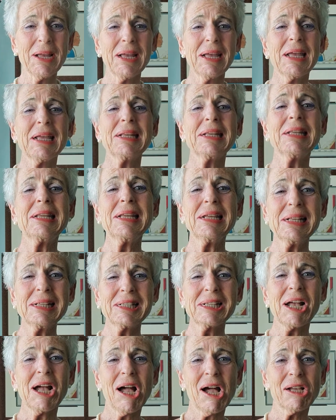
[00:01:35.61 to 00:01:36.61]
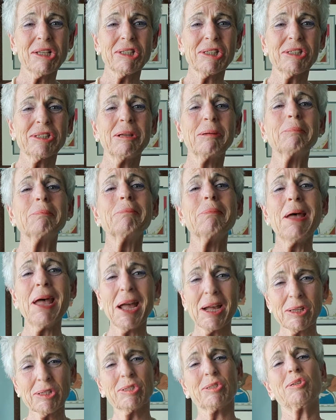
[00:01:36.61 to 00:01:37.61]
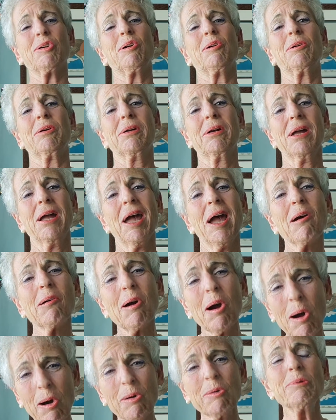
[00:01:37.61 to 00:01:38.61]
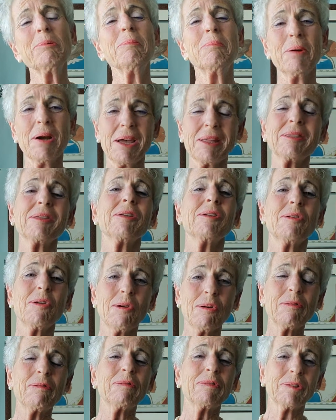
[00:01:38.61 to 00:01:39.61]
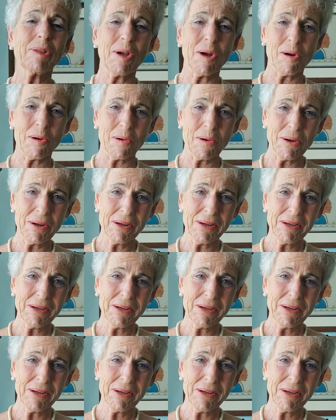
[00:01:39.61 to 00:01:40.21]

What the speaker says: It needs us to master our own breath and nerve flow